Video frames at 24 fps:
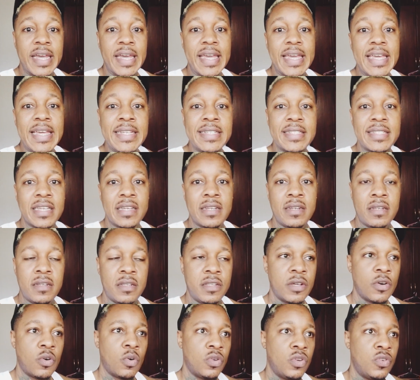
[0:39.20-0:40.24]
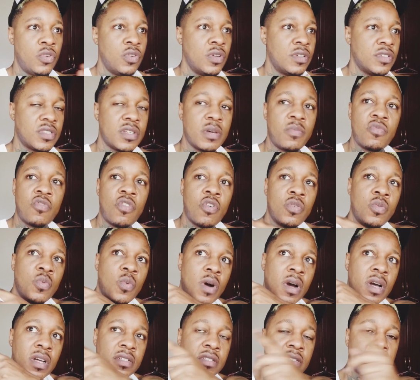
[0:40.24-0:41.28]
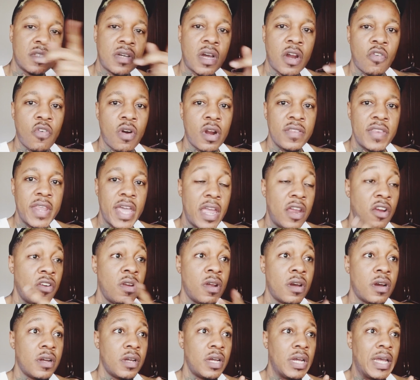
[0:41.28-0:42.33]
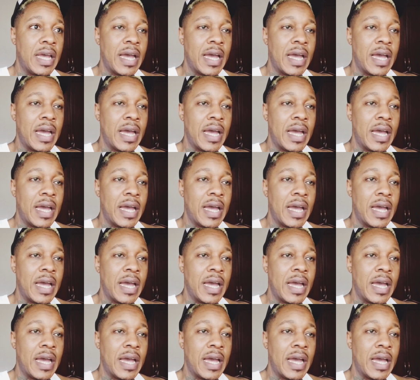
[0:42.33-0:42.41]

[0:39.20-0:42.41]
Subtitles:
He said they were doing some road works around the area.